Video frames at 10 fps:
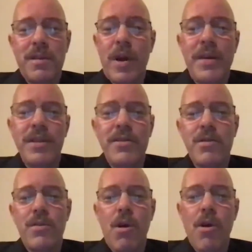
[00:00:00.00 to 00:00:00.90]
crises
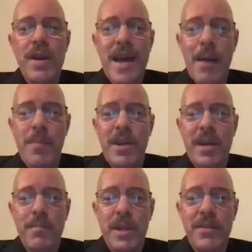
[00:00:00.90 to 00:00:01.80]
that were already
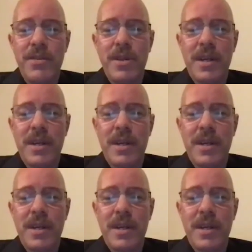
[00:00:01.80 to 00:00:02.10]
happening in places